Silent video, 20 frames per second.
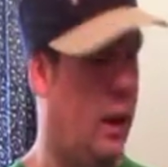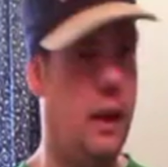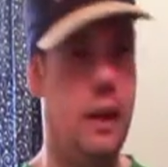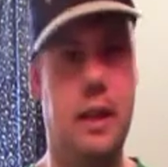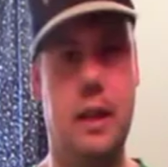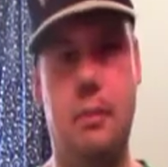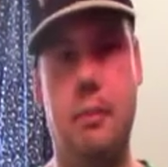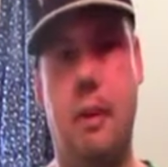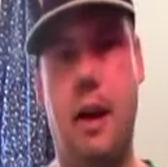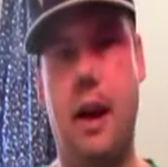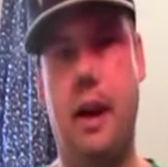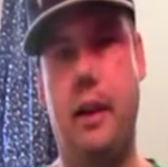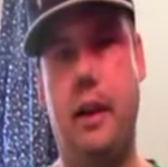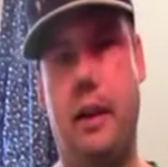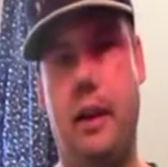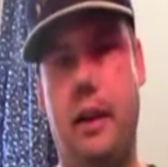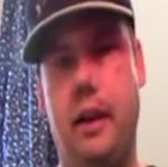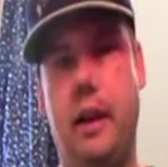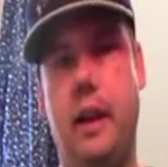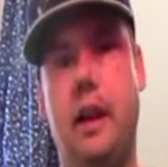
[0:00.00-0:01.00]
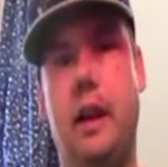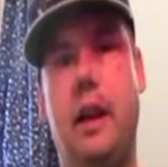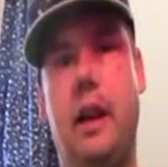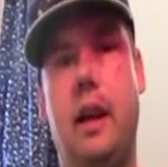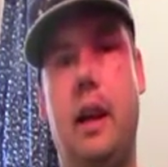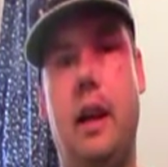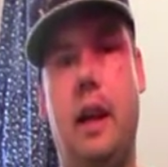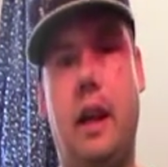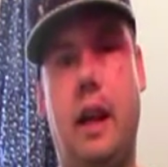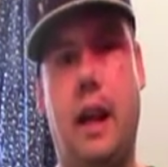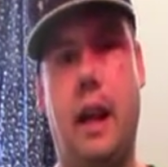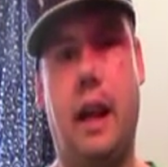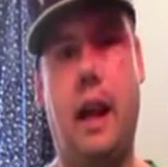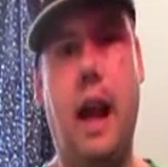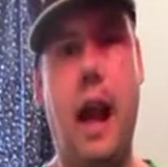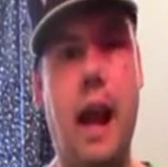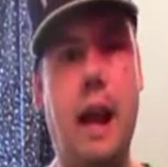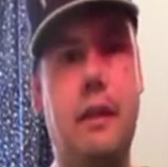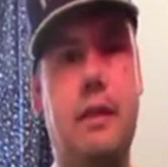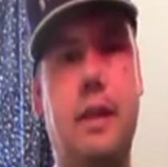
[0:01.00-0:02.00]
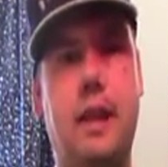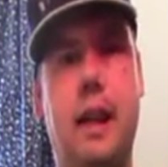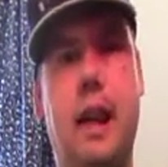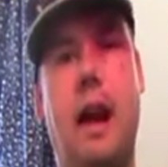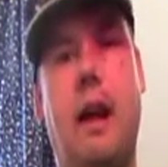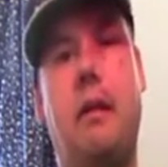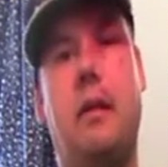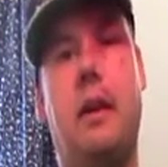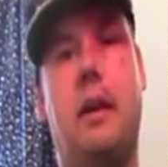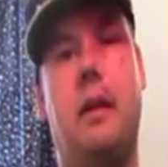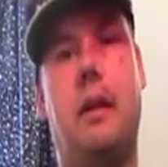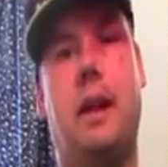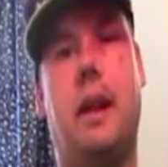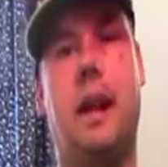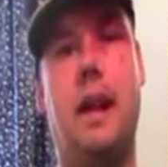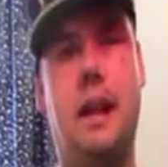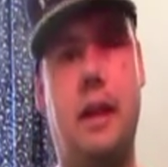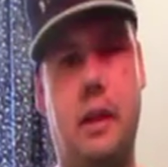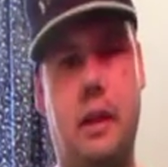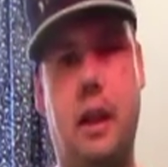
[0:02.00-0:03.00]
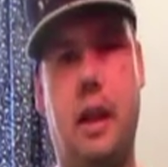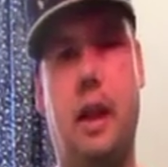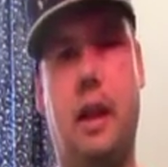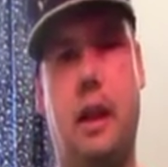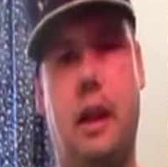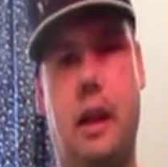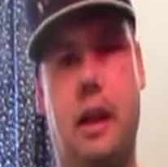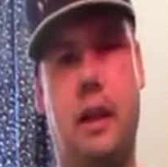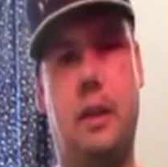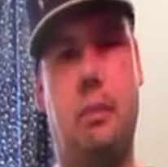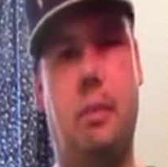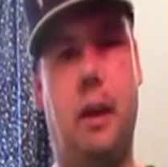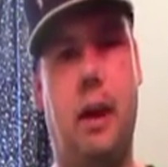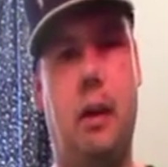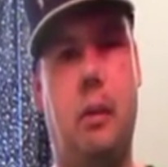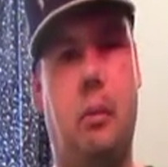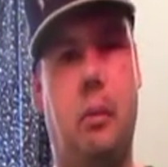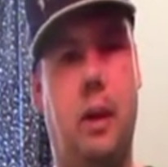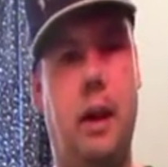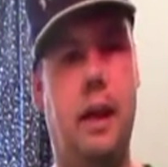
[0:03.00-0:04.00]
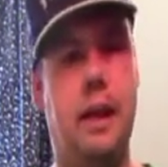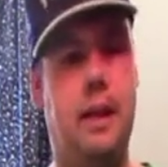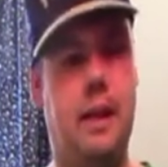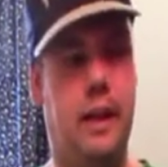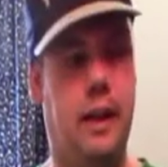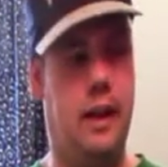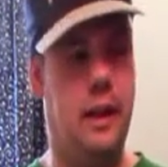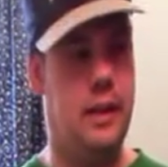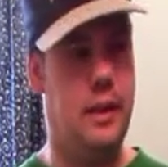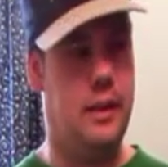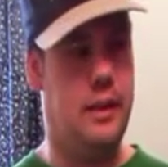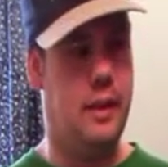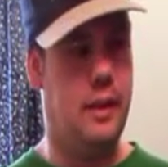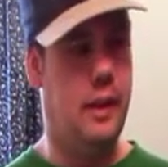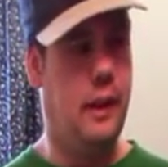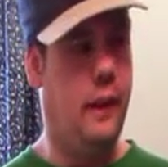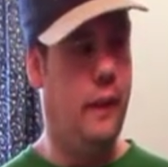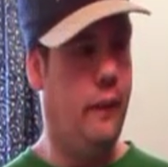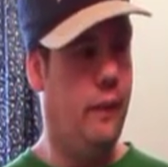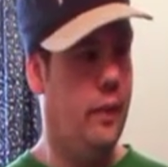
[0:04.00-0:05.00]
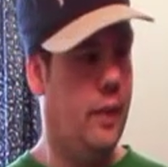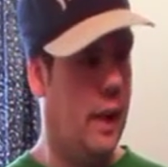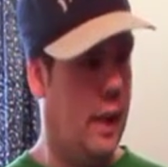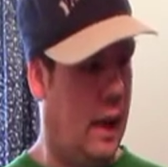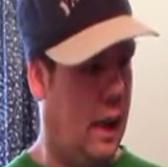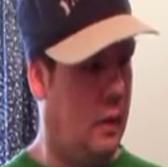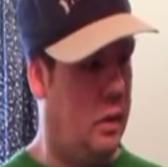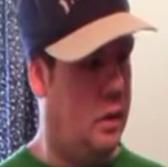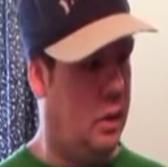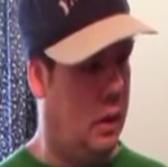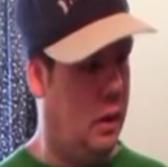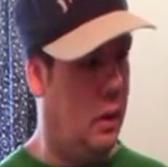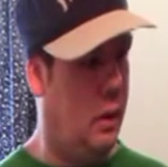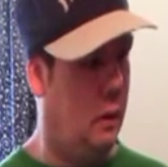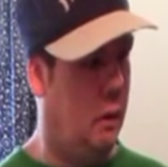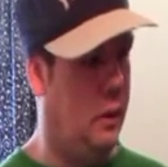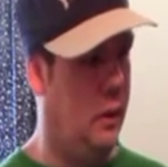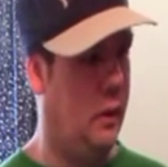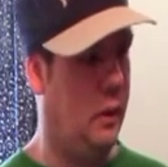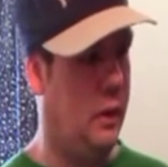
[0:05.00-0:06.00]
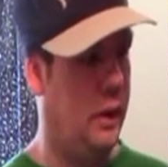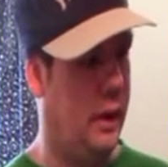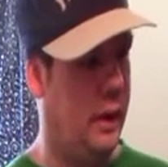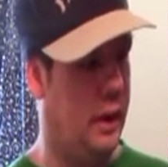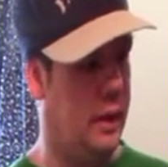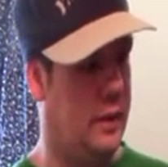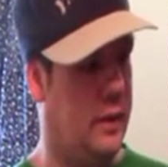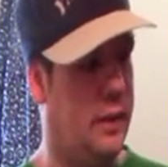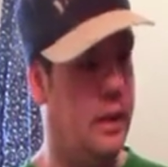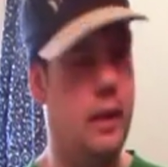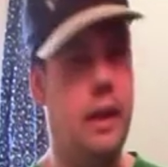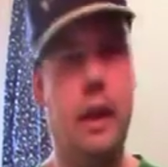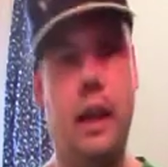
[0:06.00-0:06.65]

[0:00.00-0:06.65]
this monitor. You can kind of see it. I'm going to get to explaining what it does, and I'll show you a few things.